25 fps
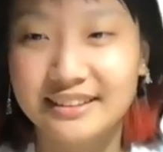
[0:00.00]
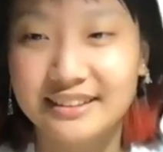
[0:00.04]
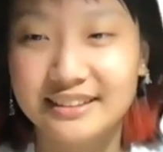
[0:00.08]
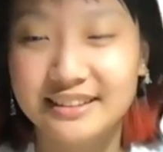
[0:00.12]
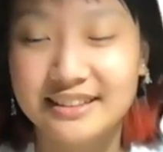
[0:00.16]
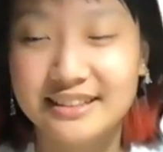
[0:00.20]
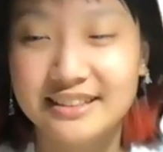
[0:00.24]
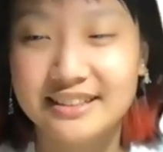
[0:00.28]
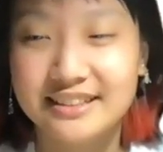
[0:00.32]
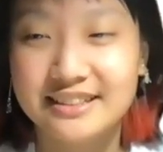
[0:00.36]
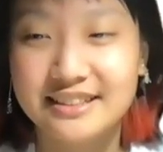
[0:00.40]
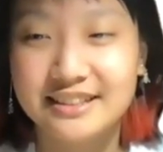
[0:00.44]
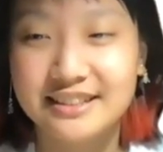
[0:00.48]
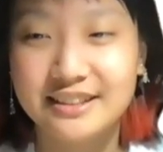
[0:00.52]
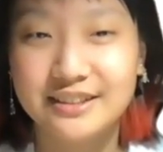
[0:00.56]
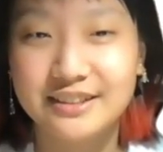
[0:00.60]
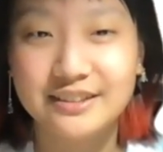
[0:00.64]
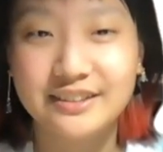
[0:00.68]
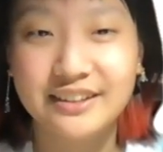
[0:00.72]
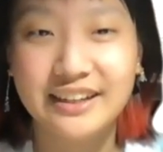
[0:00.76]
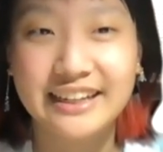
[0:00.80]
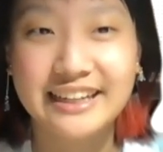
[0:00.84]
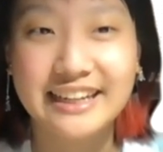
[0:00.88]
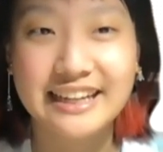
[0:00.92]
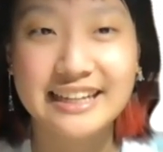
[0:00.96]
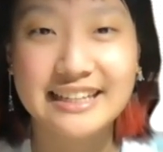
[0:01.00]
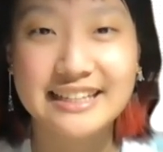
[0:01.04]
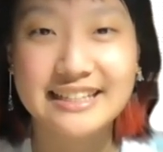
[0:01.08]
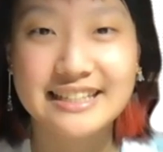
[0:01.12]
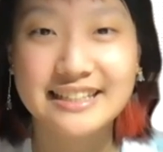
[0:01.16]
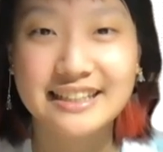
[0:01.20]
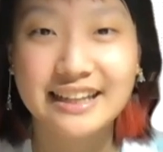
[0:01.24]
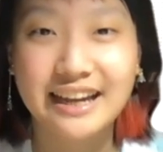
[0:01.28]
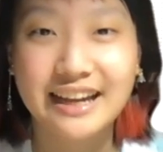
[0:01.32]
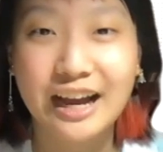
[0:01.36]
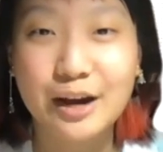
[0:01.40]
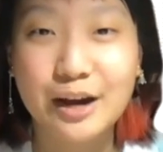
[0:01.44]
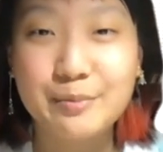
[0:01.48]
So I guess,
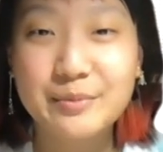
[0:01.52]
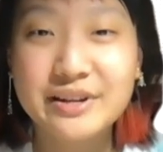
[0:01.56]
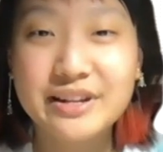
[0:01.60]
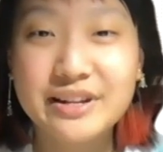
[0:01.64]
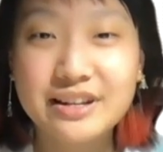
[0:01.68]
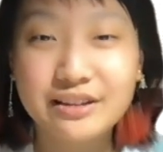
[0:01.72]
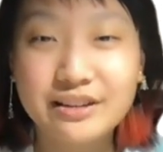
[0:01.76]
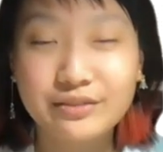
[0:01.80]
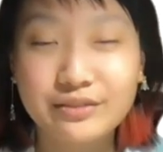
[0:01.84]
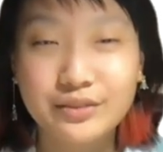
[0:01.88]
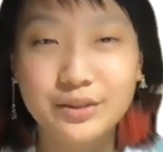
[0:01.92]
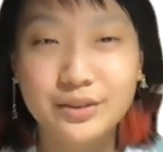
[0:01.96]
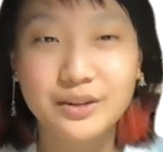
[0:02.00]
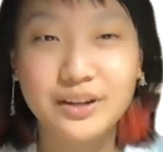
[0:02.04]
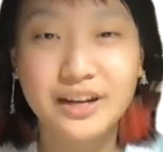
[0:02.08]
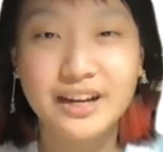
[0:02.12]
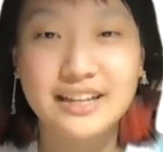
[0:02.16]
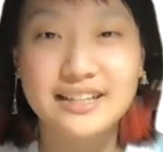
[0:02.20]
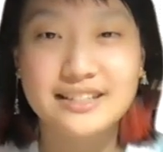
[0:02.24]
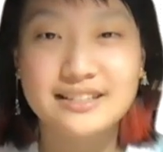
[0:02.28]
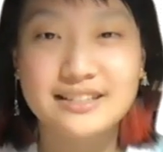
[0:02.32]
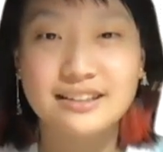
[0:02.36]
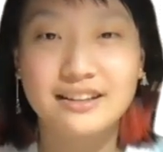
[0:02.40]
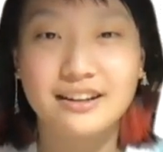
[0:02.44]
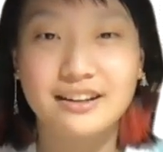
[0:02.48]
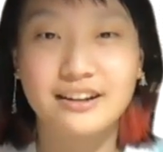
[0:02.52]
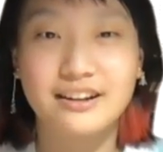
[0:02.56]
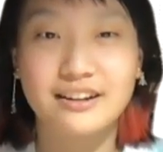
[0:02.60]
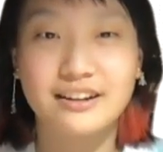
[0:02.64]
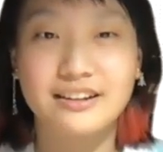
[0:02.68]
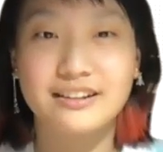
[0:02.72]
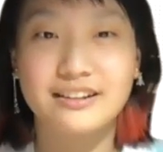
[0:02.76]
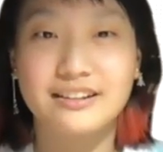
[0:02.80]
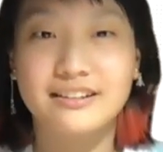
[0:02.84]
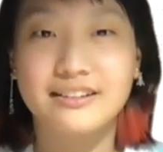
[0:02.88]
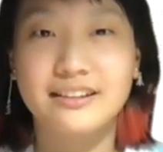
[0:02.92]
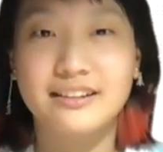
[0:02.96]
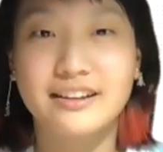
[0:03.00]
how many of you guys
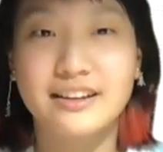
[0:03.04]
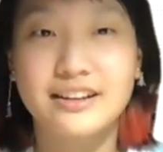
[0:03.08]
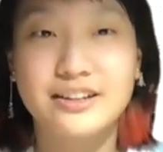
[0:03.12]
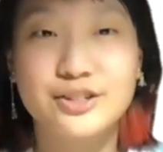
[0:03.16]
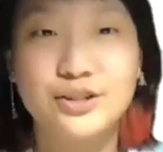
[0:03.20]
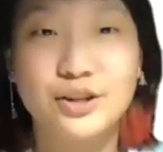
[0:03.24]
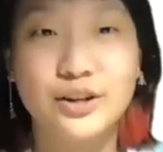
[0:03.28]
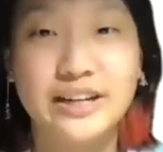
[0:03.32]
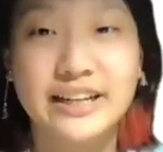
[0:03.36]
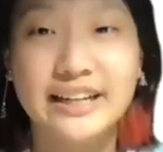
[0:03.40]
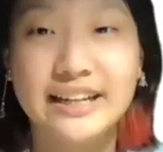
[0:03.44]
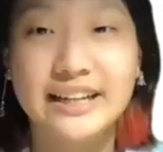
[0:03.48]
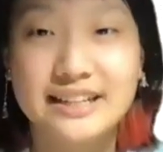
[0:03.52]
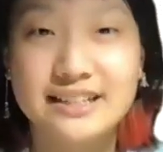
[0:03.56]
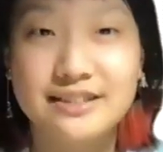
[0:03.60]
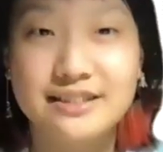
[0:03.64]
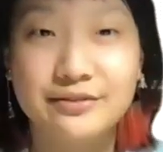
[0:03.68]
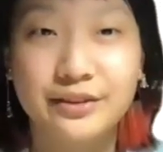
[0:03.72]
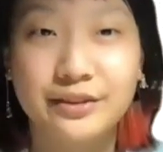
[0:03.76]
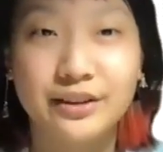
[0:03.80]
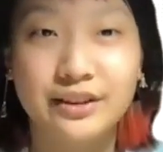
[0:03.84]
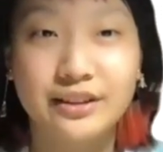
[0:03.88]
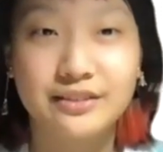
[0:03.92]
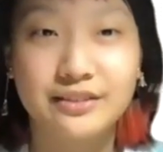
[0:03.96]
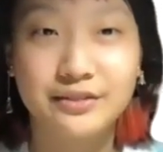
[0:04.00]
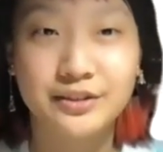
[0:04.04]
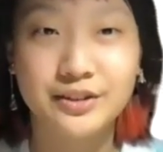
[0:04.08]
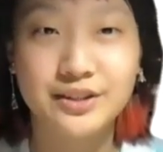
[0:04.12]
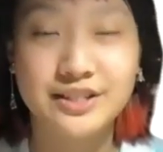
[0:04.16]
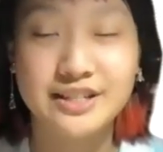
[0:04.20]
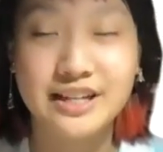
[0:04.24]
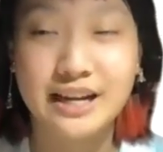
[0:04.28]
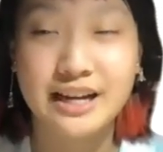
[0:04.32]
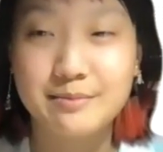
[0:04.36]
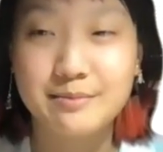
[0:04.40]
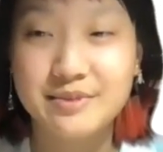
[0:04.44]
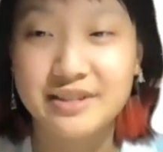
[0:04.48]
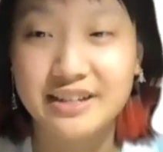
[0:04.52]
are joining us for the first
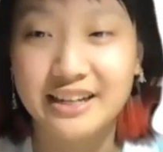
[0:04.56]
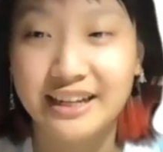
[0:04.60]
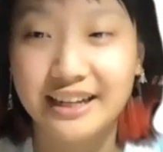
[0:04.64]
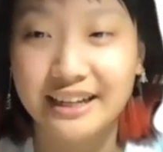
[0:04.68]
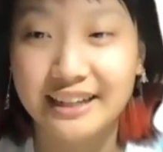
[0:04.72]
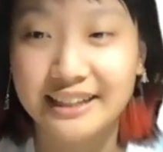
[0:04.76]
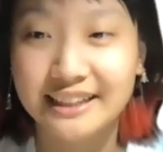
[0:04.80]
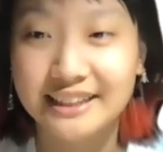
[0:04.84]
time today?